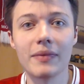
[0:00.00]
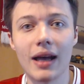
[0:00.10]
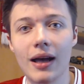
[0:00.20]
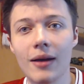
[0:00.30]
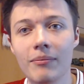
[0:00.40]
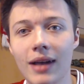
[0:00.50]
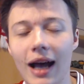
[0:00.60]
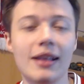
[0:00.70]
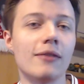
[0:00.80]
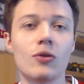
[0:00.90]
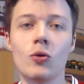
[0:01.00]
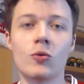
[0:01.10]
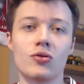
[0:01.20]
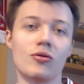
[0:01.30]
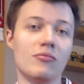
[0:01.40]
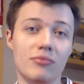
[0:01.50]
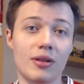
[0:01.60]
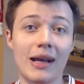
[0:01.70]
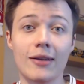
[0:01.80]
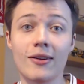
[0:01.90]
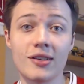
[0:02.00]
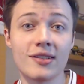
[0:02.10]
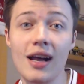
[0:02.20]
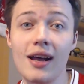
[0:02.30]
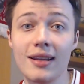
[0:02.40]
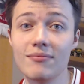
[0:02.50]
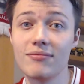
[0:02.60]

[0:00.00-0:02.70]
And then, of course, the man who actually started